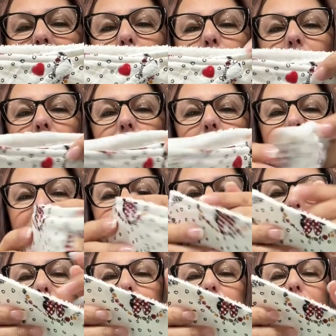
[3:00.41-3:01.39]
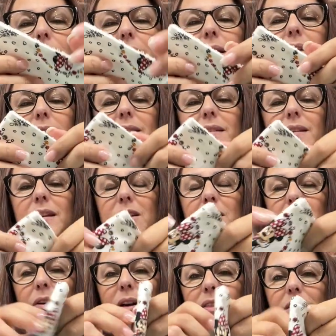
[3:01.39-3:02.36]
a while back, but you
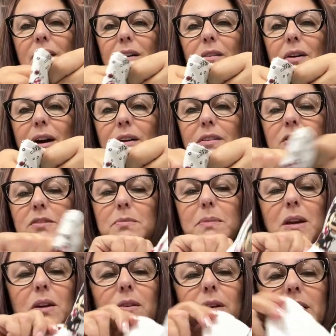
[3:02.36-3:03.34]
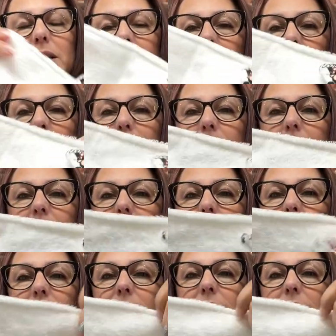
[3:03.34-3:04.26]
know, I thought, wow, this would be a great time to